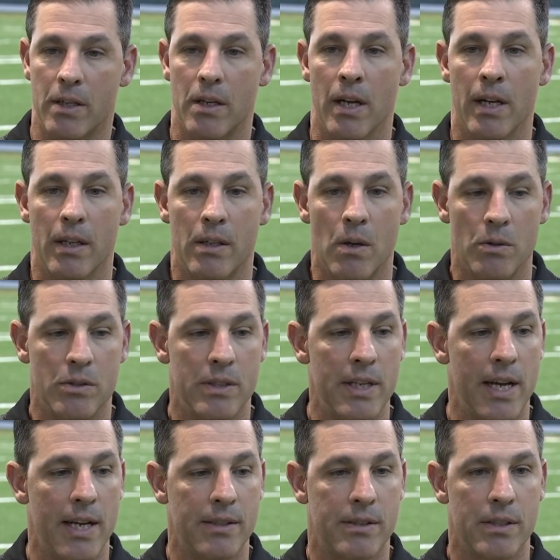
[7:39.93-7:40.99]
and Coach
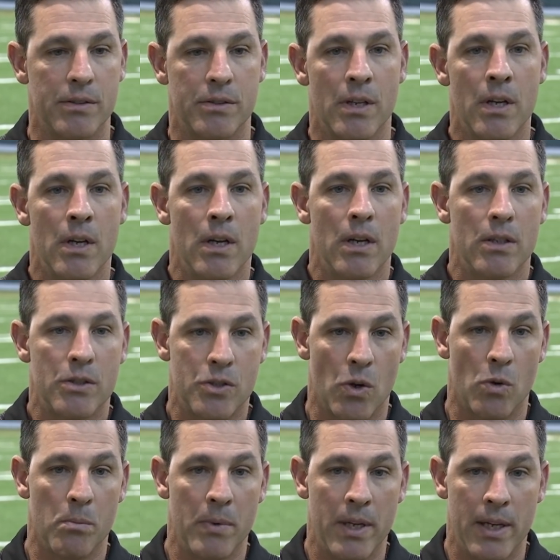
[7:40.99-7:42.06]
Diaz has
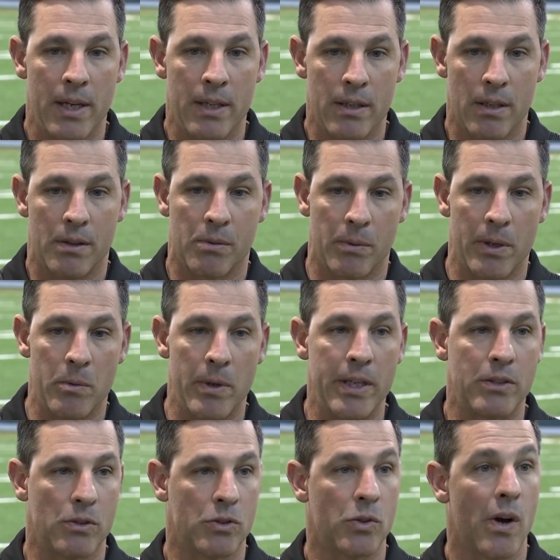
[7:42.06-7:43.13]
shown me in the 3
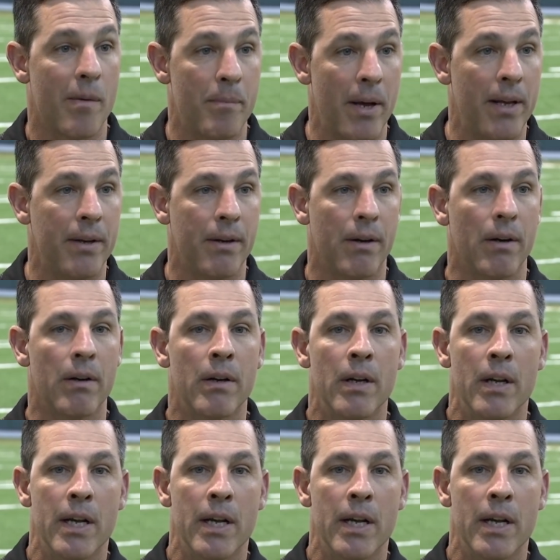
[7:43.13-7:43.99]
weeks or so I've been here